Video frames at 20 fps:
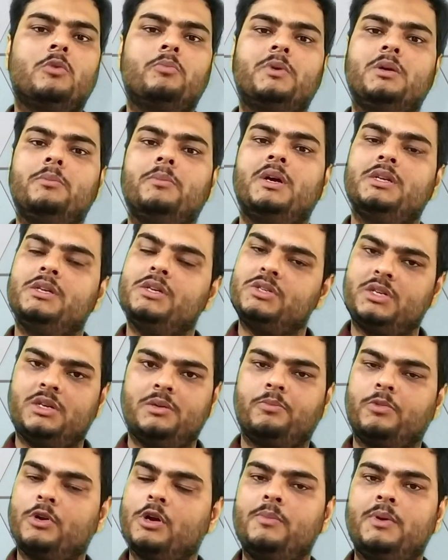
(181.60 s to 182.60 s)

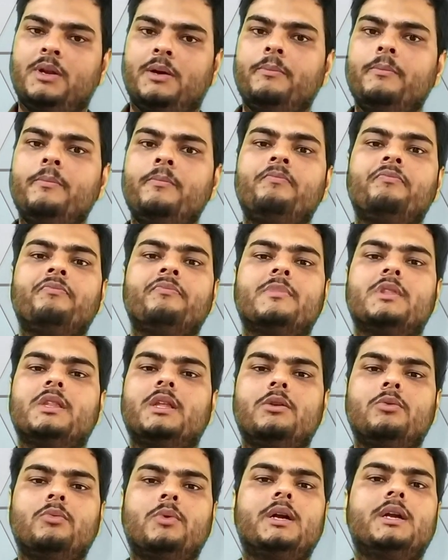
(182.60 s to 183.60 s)
optimization problem,
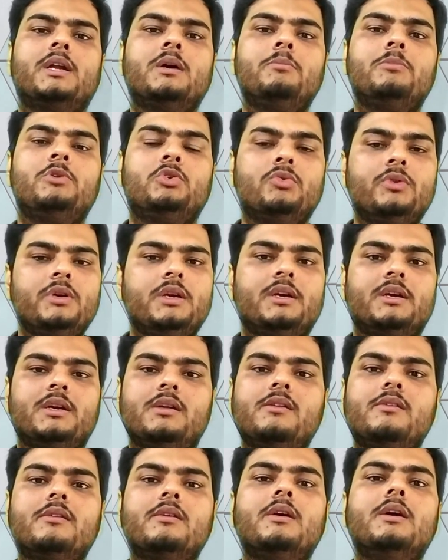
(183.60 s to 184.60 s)
then what I'm doing
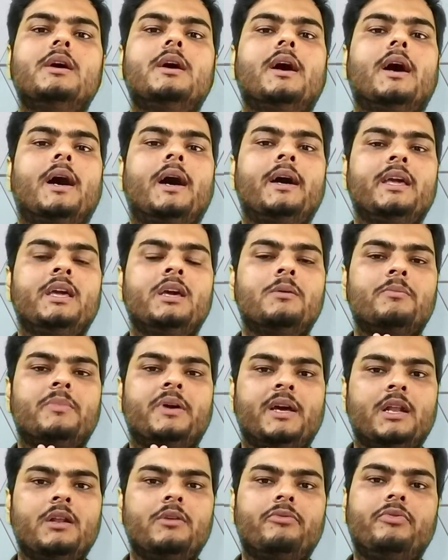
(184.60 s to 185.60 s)
is I am
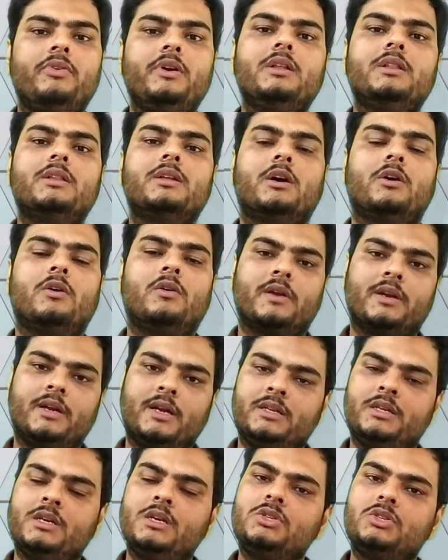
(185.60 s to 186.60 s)
helping the
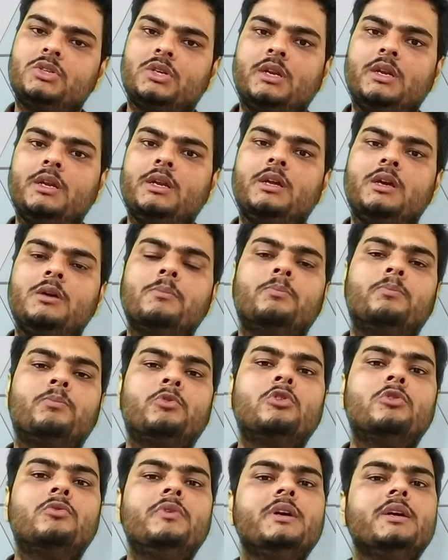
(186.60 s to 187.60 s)
organization in
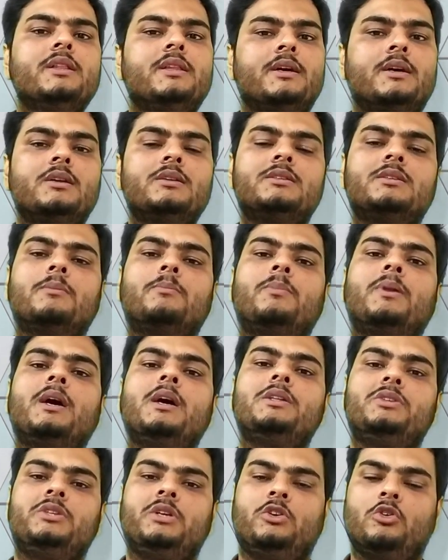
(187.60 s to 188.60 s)
improving their
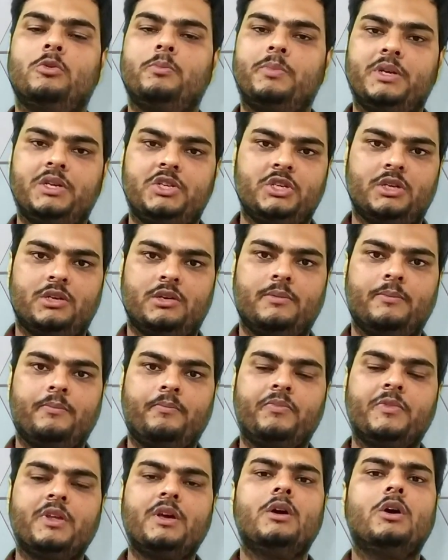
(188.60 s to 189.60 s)
supply chain operation.
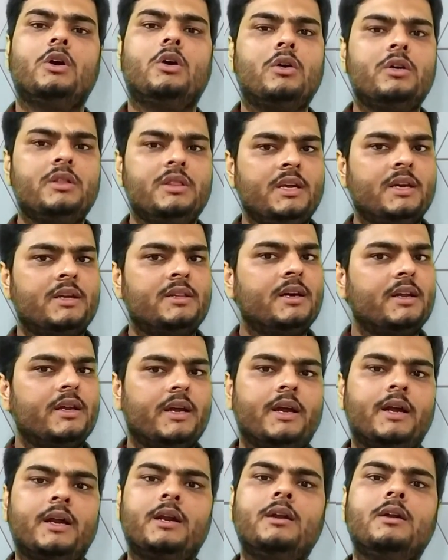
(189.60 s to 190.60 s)
On the other
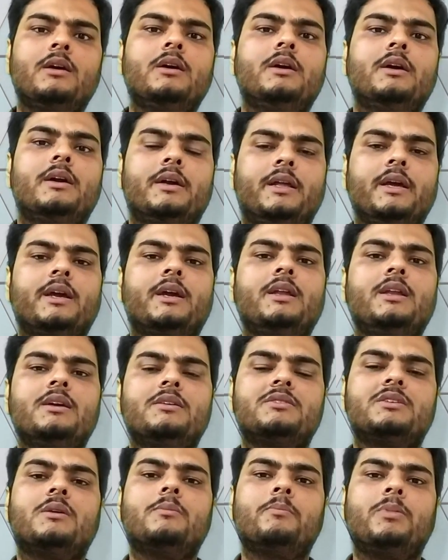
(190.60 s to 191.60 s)
hand, take an
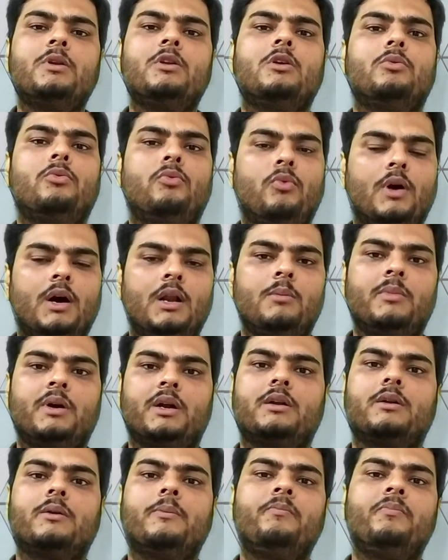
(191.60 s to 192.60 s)
example of
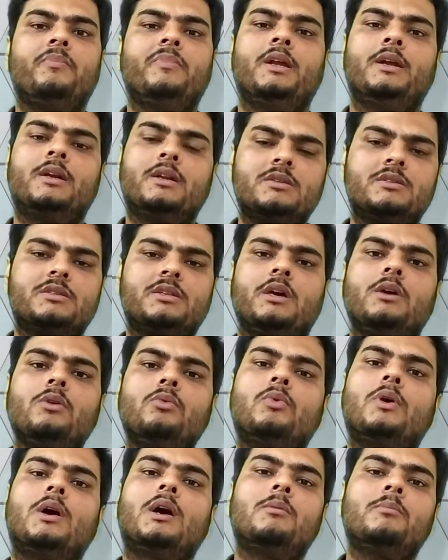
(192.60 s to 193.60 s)
Walmart. Let us say
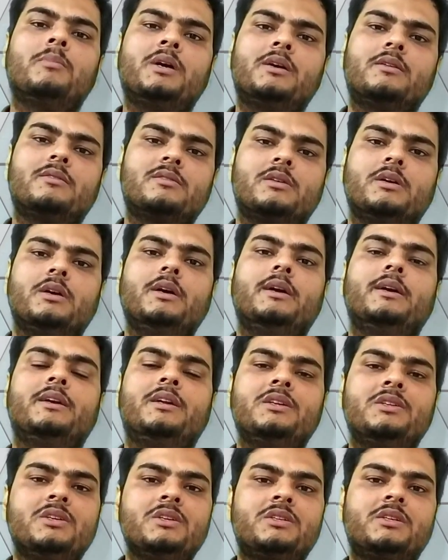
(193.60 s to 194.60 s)
Walmart's
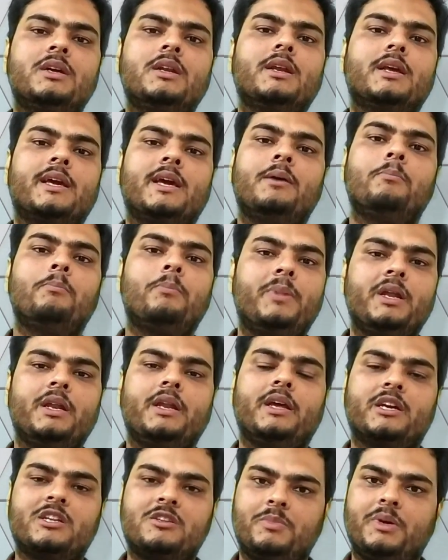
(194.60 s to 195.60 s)
digital
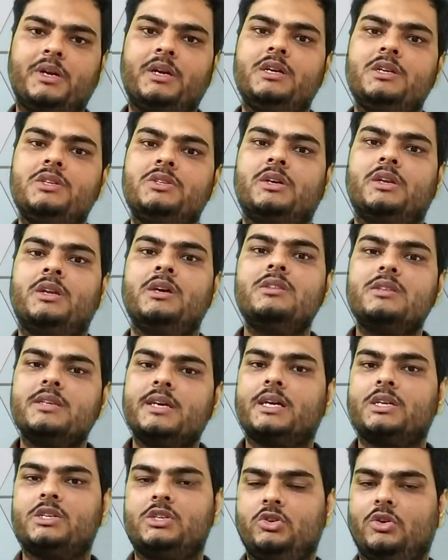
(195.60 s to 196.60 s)
campaign expenditure is
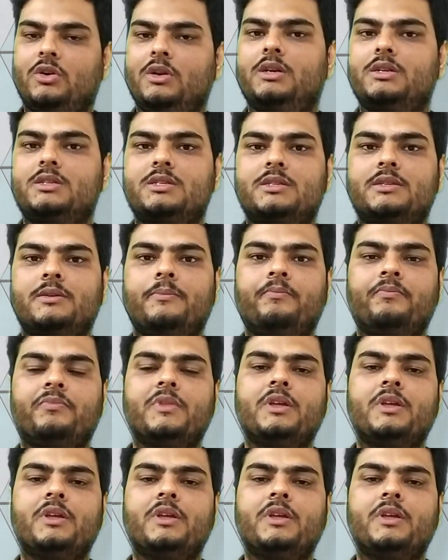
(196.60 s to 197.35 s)
X dollars.